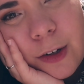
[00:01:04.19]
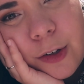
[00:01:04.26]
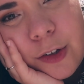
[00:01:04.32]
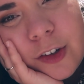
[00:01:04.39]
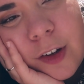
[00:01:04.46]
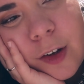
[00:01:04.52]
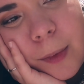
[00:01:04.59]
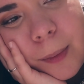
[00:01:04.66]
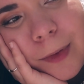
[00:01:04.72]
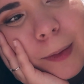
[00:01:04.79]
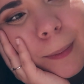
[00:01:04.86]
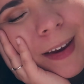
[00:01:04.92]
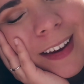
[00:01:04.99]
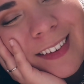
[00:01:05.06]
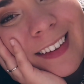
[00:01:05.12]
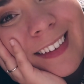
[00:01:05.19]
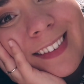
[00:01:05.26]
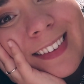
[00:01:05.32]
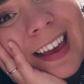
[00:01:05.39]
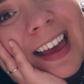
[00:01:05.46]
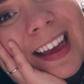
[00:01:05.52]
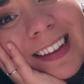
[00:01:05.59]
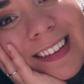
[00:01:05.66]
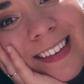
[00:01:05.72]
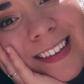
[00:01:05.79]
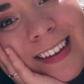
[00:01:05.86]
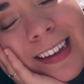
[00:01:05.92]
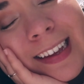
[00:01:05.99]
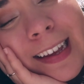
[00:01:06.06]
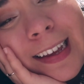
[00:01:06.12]
costumes, amazing sets,
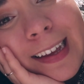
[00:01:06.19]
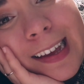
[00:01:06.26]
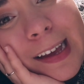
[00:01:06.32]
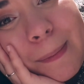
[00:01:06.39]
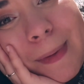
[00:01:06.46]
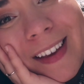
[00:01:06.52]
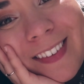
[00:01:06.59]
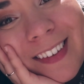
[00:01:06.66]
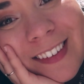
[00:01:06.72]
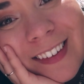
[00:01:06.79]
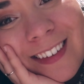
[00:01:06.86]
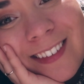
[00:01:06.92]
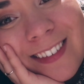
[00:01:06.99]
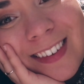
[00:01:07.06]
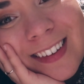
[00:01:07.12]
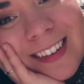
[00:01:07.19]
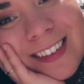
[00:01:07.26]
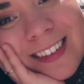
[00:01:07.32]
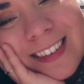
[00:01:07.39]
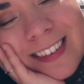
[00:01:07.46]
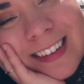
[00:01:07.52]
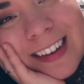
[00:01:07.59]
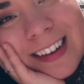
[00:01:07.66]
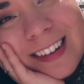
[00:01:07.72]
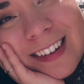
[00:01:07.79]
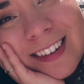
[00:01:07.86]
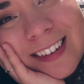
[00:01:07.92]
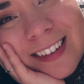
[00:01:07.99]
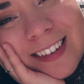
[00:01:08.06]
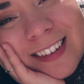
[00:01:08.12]
amazing dancers,
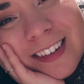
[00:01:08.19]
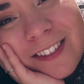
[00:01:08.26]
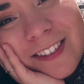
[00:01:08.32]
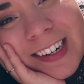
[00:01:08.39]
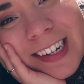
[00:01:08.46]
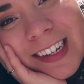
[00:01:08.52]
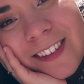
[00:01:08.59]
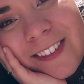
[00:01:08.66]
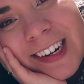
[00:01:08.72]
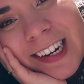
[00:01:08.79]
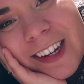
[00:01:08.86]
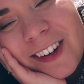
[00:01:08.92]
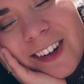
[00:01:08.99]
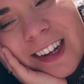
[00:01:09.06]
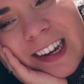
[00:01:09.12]
and just a really, really good